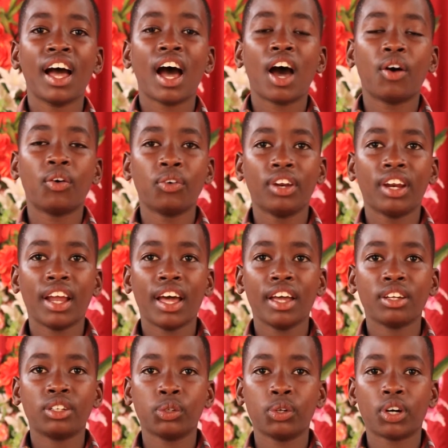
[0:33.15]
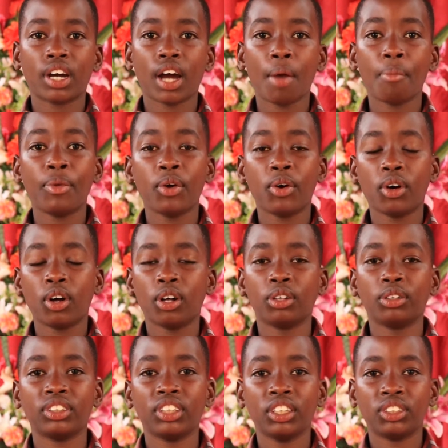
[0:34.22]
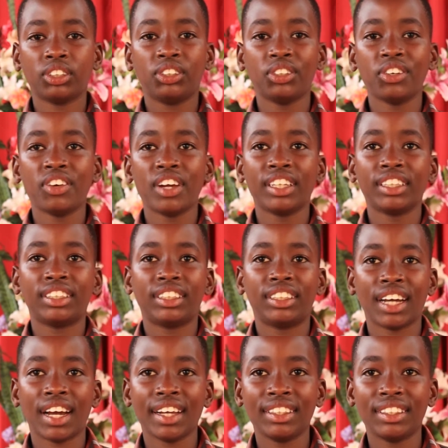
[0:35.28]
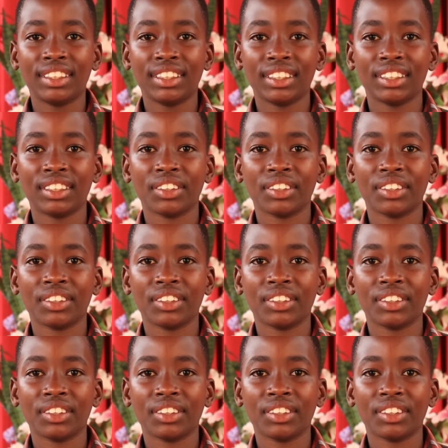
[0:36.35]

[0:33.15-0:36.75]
I would like to welcome you all to Children's Church.